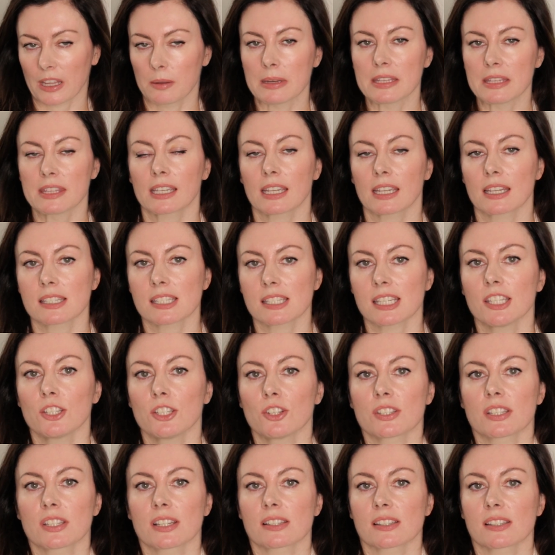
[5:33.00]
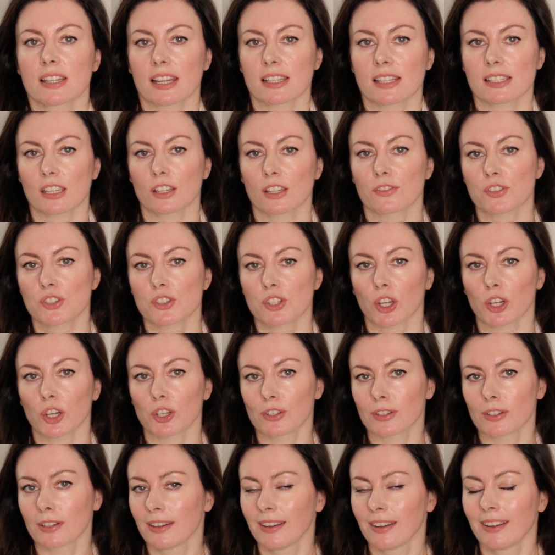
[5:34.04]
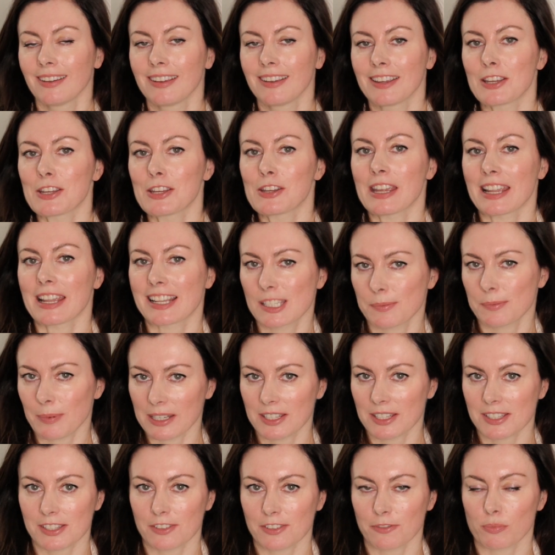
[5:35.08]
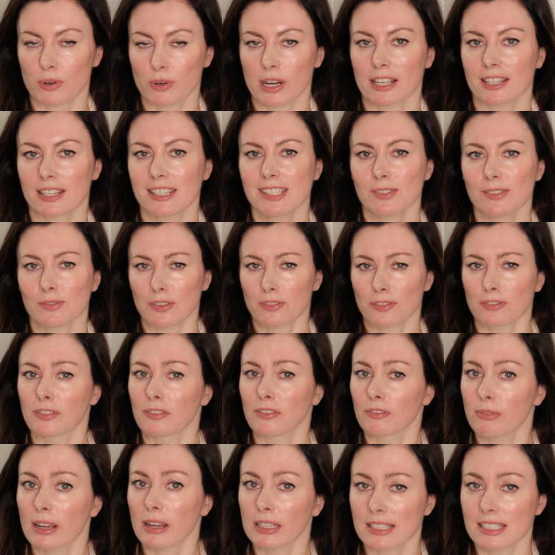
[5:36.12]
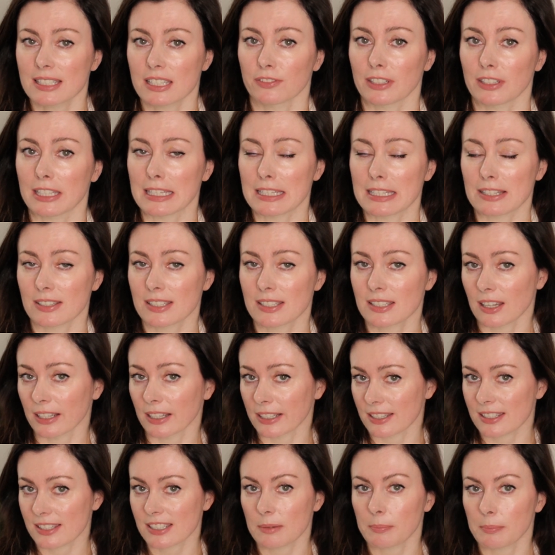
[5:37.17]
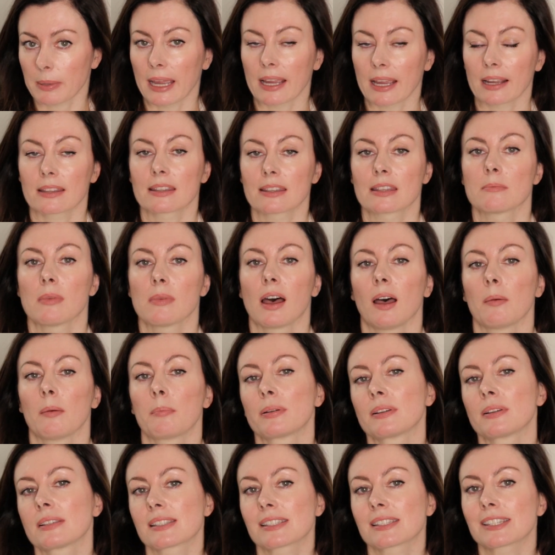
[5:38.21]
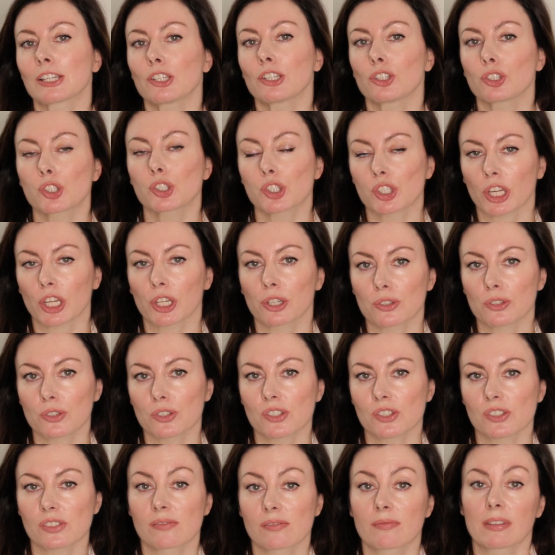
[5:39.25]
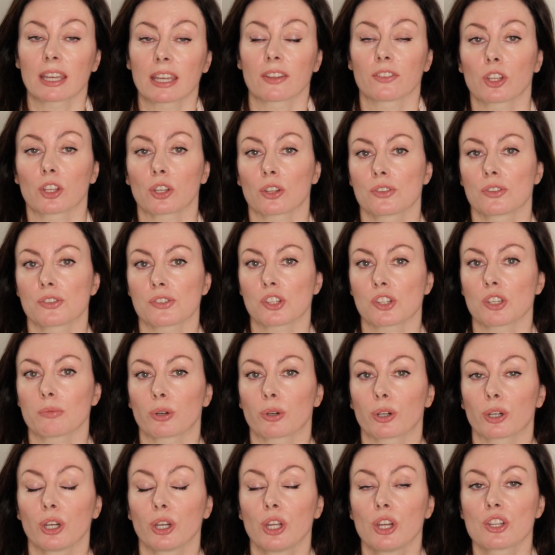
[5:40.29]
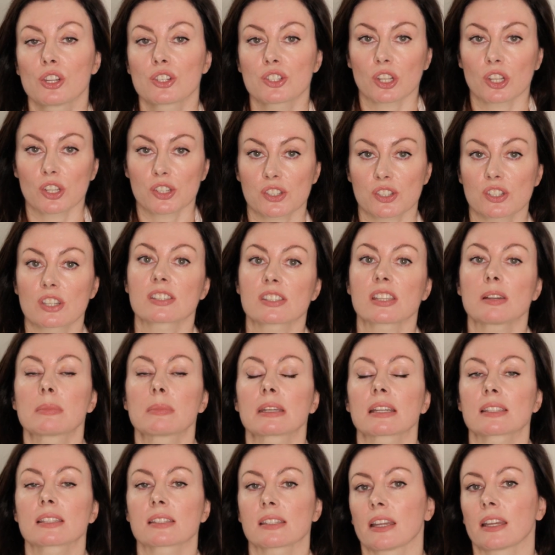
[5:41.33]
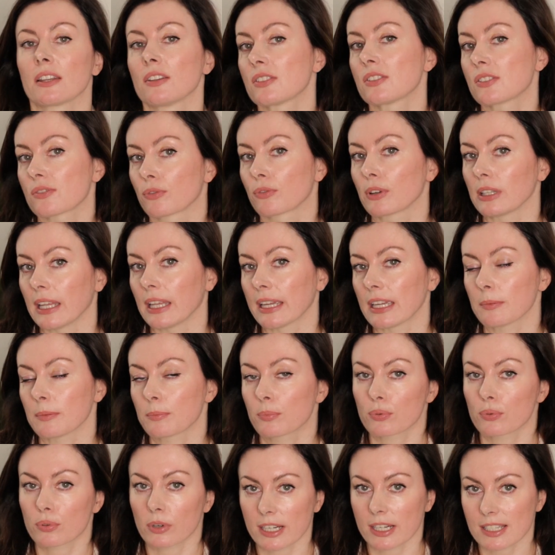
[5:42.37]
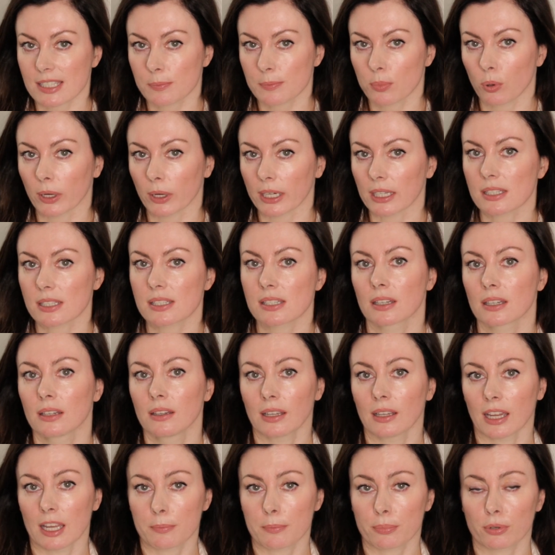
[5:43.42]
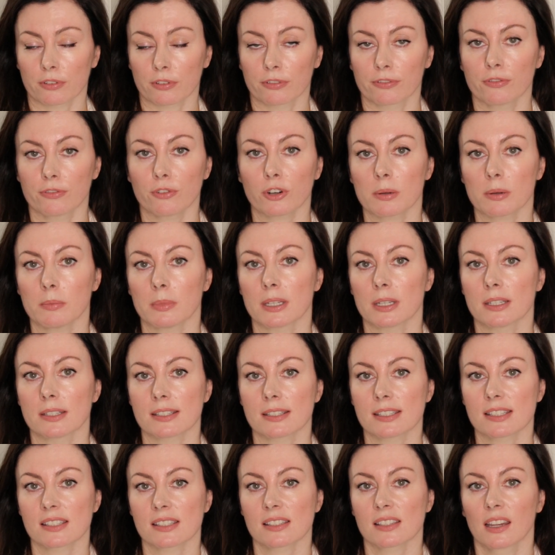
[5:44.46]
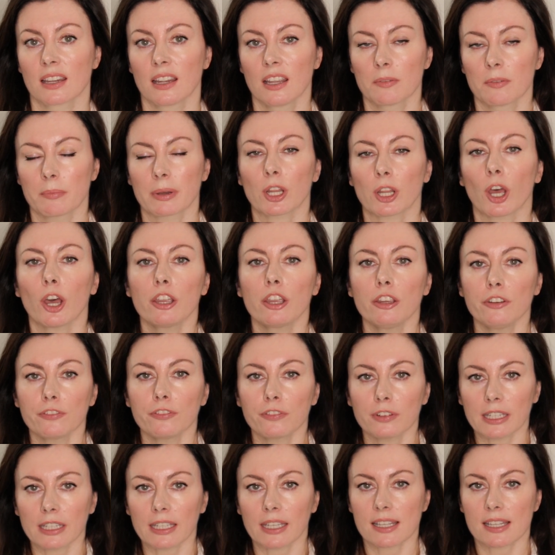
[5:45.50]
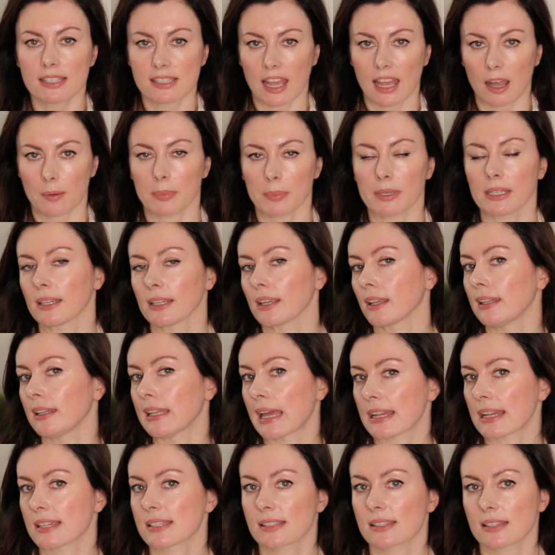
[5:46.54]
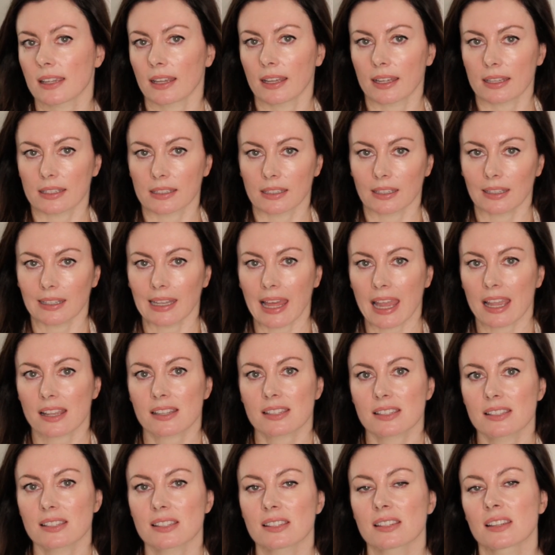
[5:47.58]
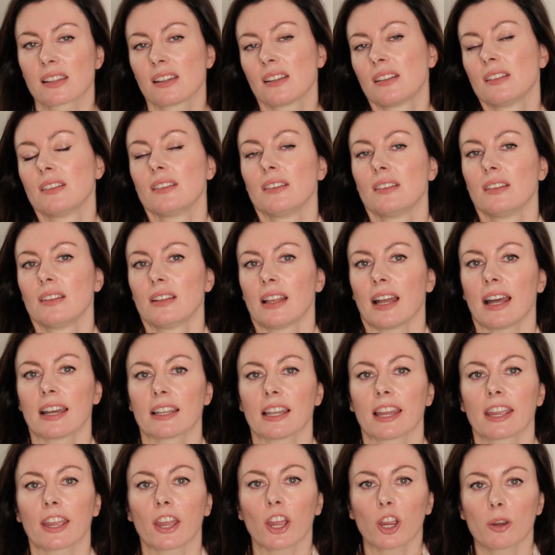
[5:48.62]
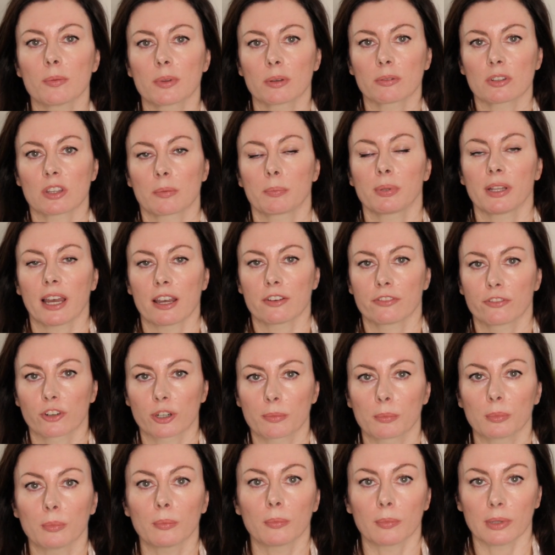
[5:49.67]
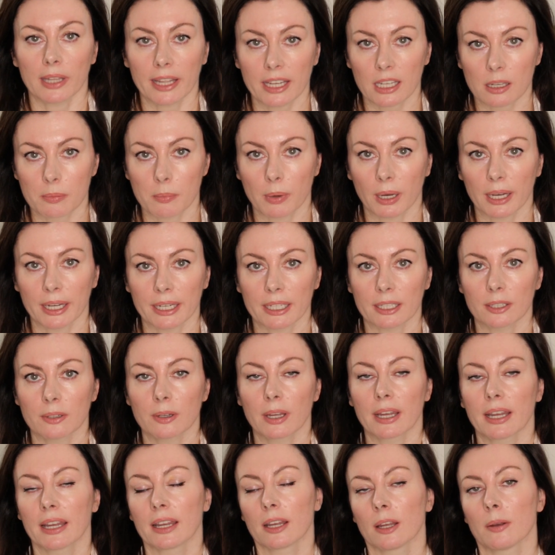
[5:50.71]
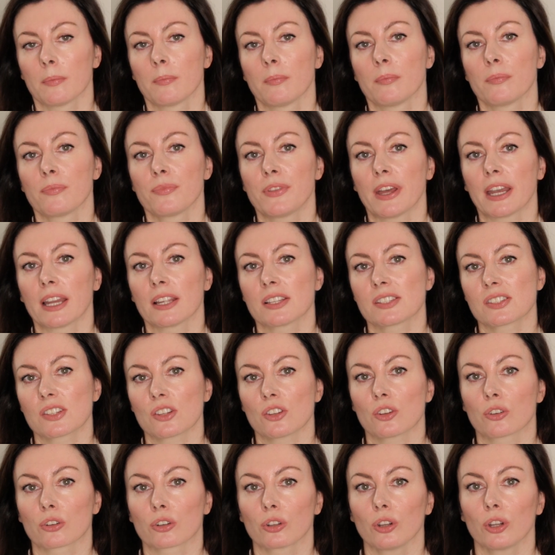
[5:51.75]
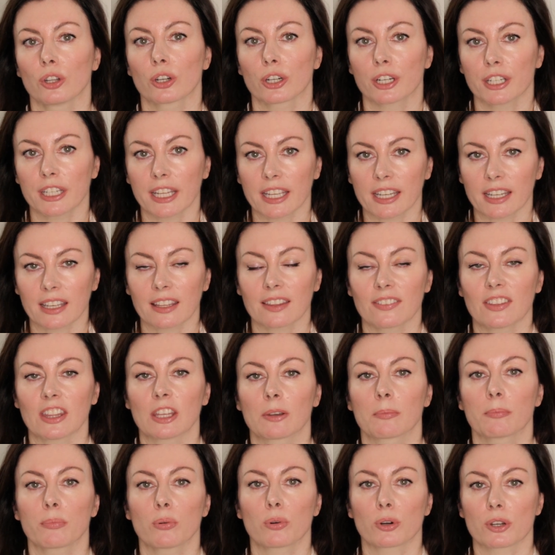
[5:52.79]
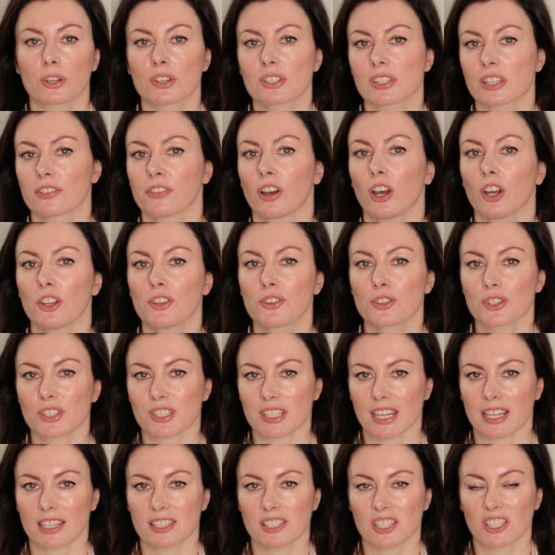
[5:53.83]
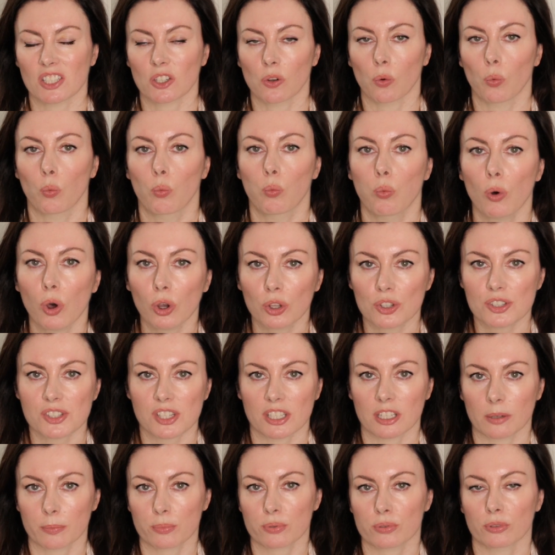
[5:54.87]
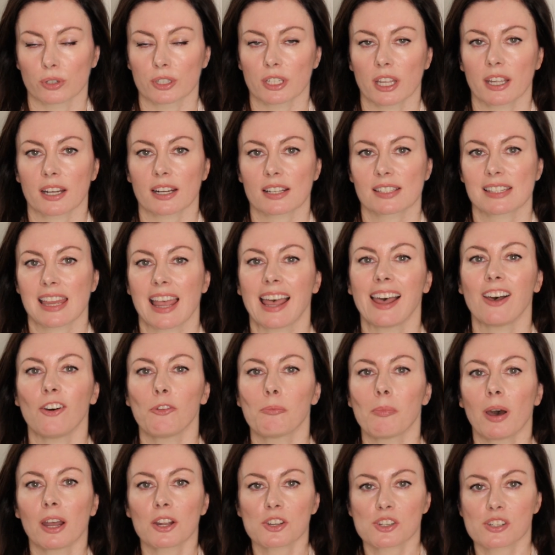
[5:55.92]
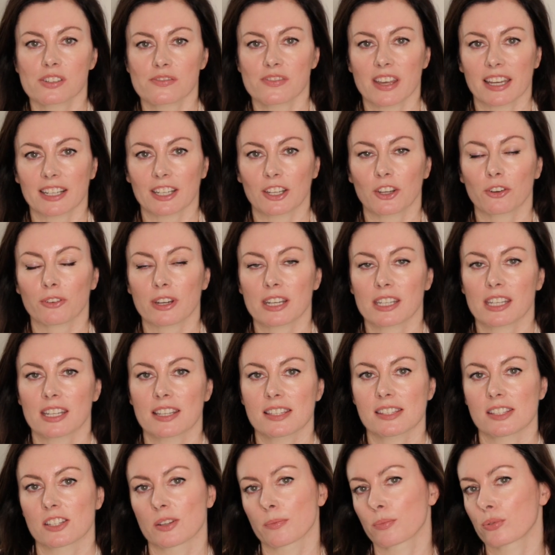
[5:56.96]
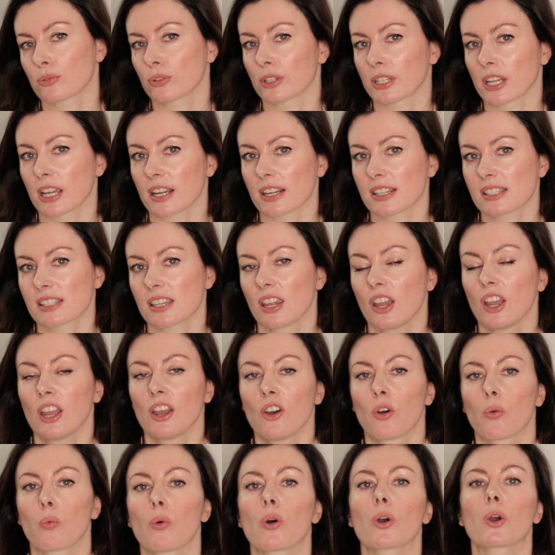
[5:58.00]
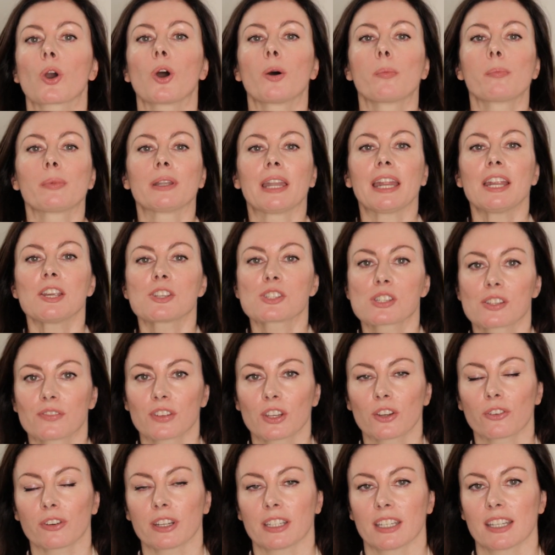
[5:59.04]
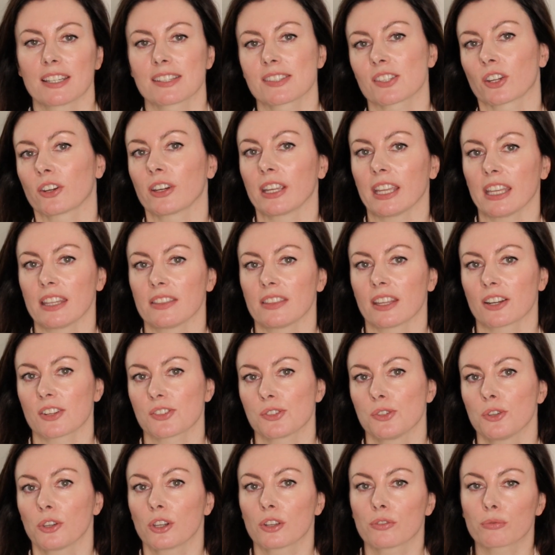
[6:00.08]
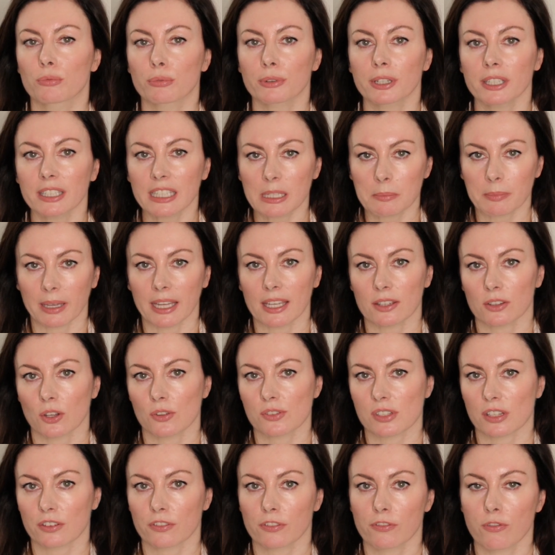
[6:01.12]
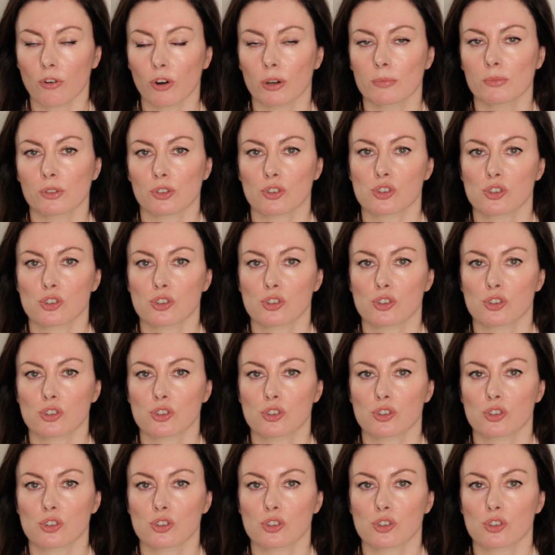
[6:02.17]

I mean, the continued success of certain expensive brands with relatively little science to back them up still shows that the consumer does, to some extent, relate price point and performance. But hopefully, it's happening less and less. And I hope that with a platform like mine, that you're learning the importance of understanding what's in a product, how much of that ingredient's in a product, what combination of ingredients are in there, so you can really make those informed